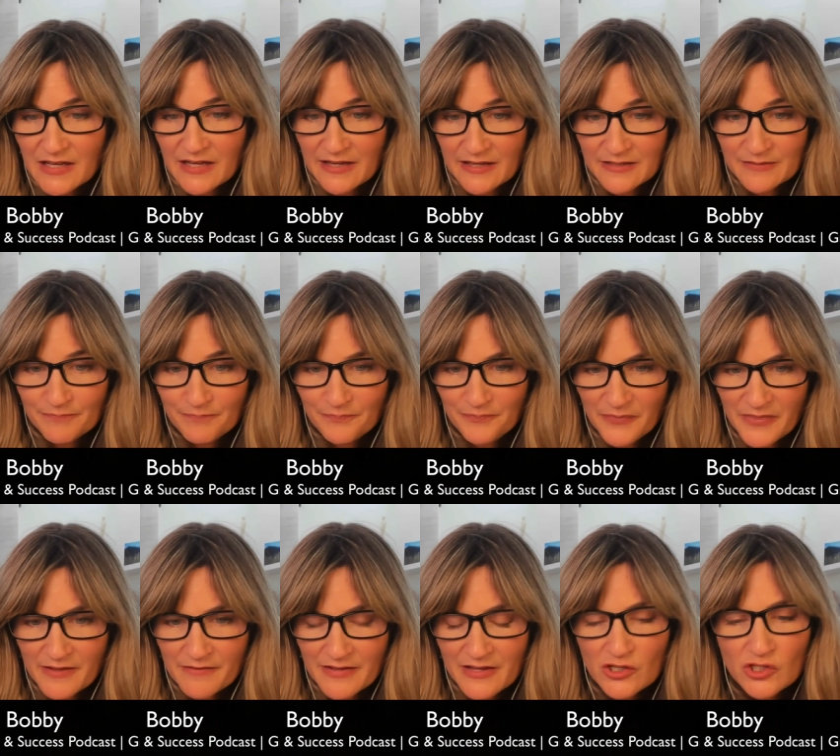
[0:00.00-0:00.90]
in
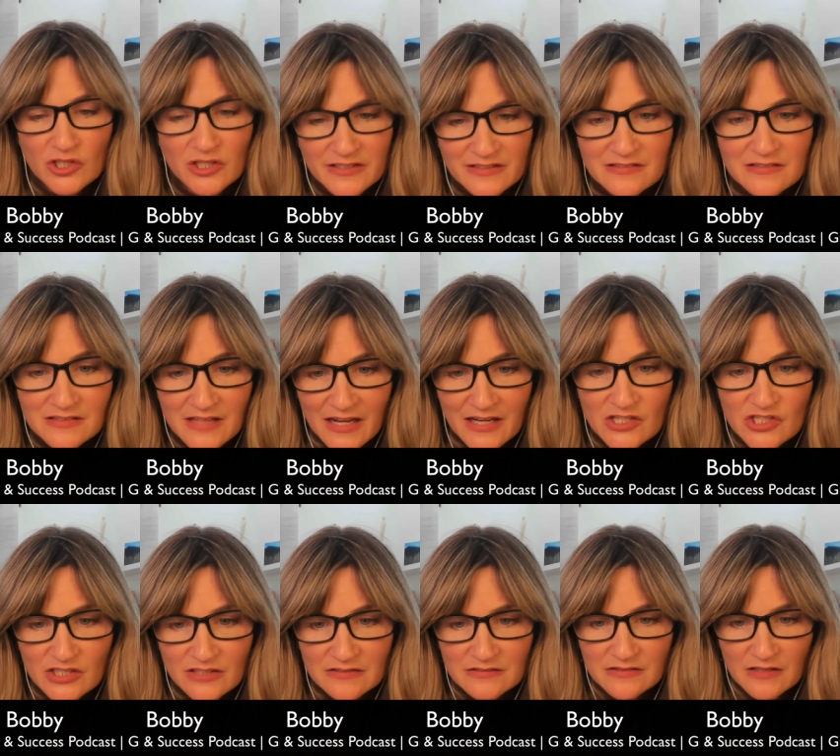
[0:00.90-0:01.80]
the early
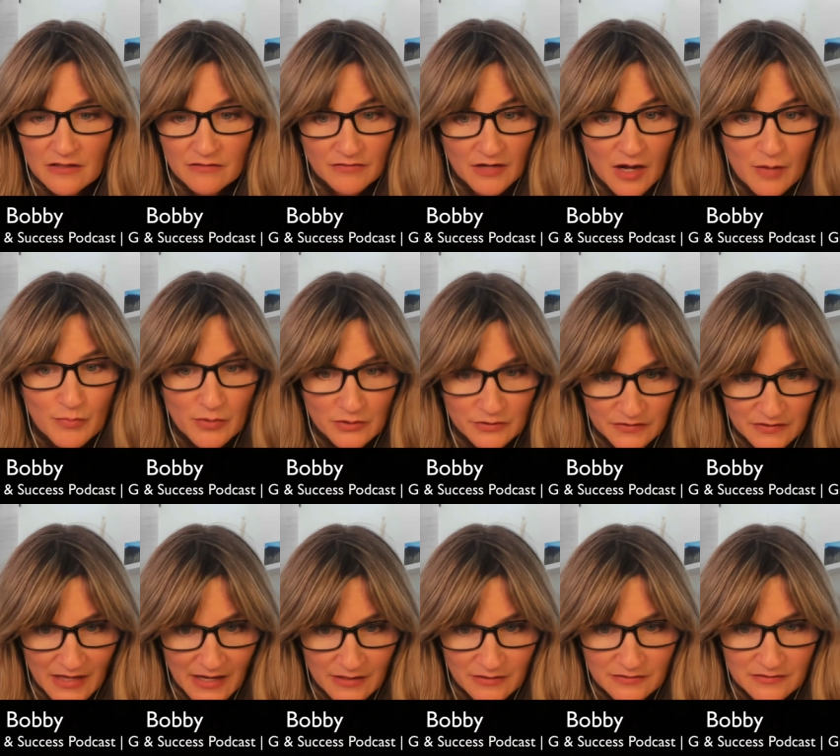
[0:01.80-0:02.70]
stages of couples
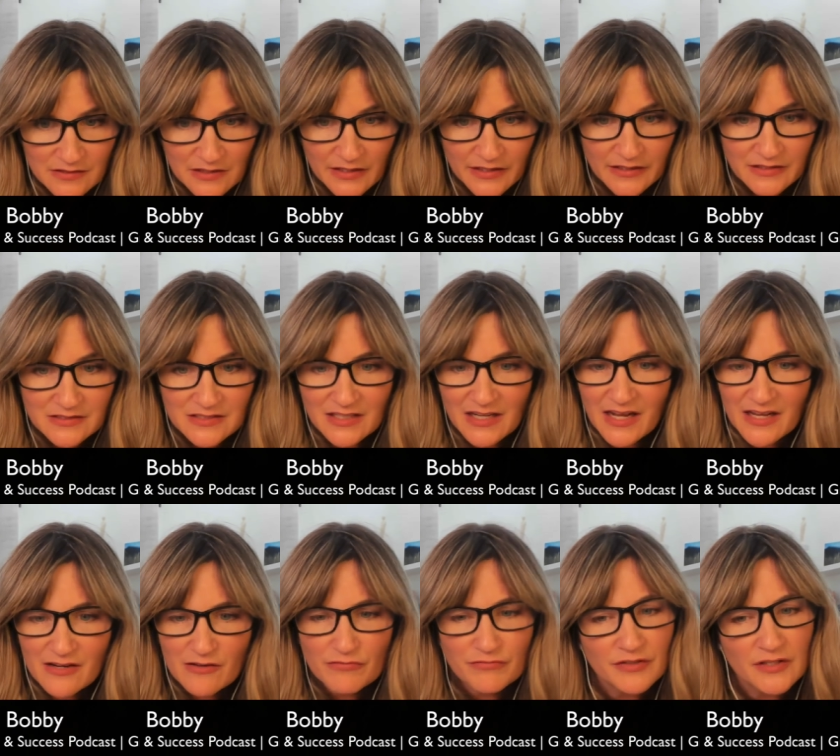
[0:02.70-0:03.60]
counseling to
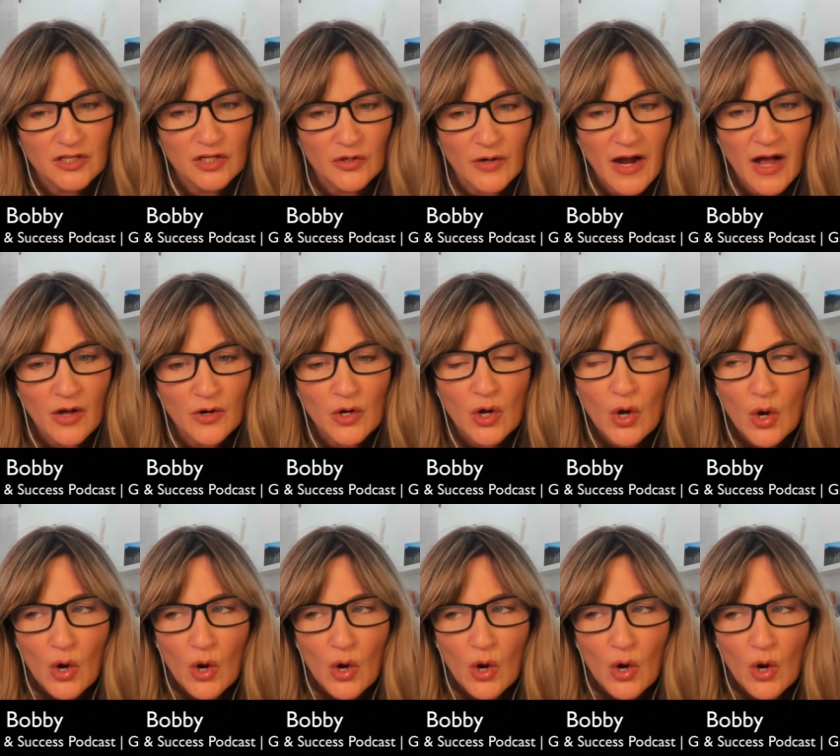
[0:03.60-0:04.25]
kind of figure out,